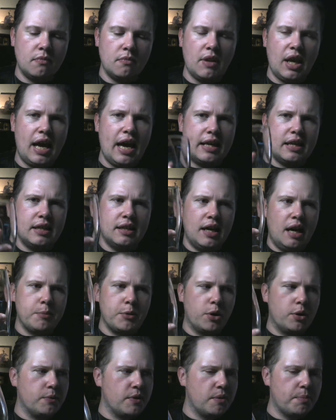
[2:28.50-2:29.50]
And I'm
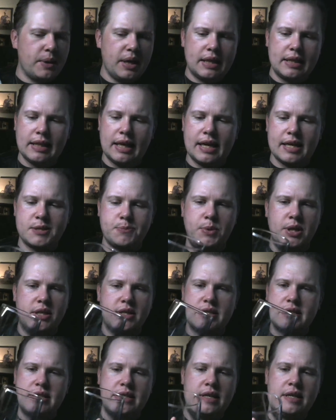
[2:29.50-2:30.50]
going with a big glass
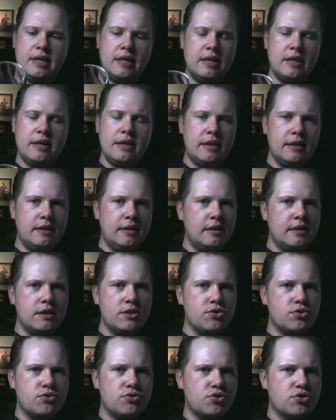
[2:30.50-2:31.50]
because
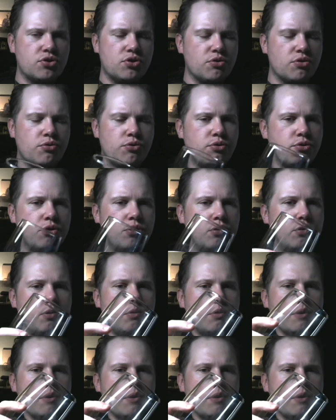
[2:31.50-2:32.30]
screw